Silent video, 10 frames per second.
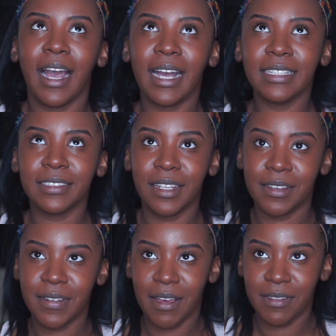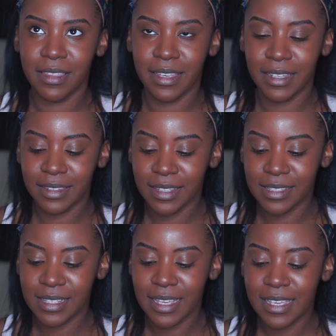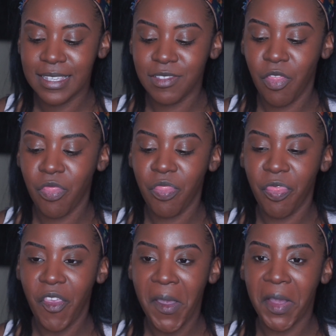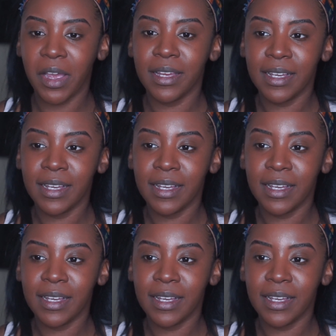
I love how thick this is. Thick.